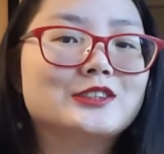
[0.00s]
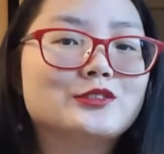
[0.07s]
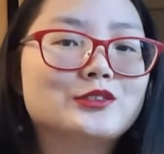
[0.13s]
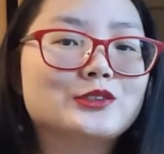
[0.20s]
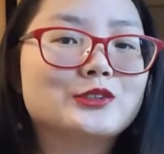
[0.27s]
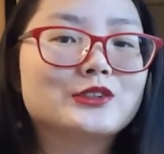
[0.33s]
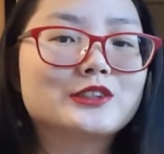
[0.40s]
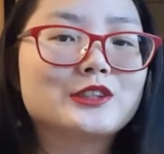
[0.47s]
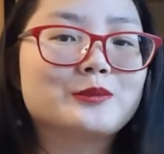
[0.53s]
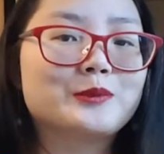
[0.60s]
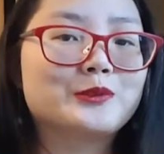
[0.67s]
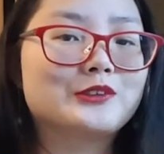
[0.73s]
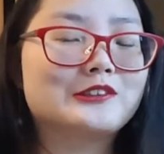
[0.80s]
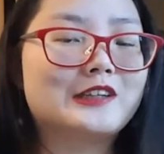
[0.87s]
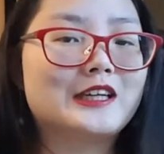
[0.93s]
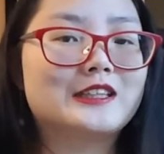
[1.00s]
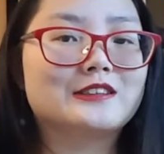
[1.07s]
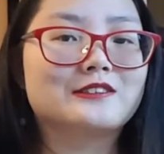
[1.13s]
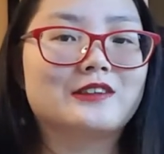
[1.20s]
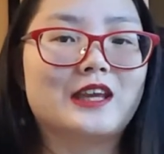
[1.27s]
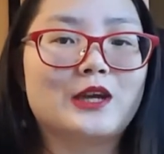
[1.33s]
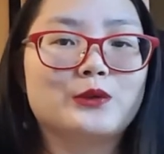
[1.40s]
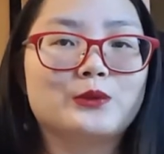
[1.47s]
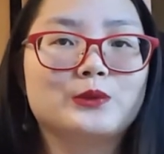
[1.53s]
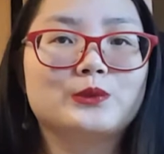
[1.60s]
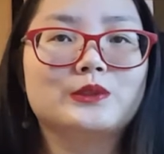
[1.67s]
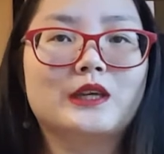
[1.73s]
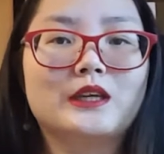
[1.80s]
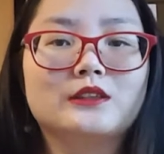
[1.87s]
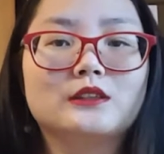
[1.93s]
If you're talking about Oriental now, you
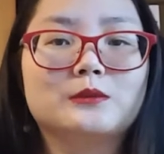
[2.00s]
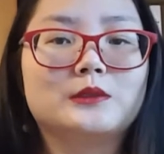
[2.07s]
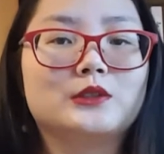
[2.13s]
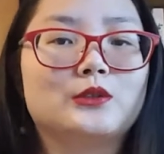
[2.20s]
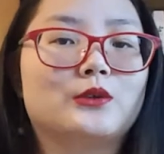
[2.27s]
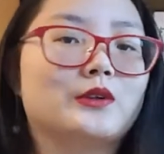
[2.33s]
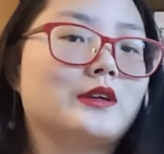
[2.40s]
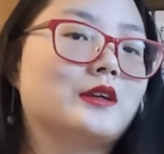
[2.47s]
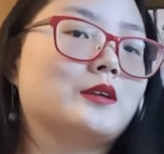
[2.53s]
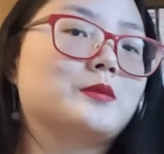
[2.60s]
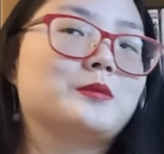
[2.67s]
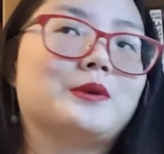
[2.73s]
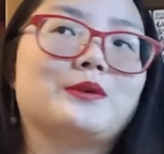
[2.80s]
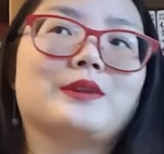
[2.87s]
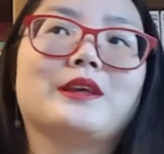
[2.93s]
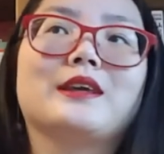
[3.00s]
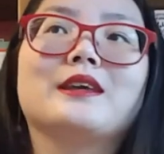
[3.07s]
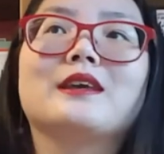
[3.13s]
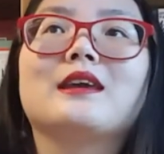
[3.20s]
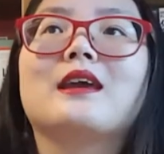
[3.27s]
tend to be talking about like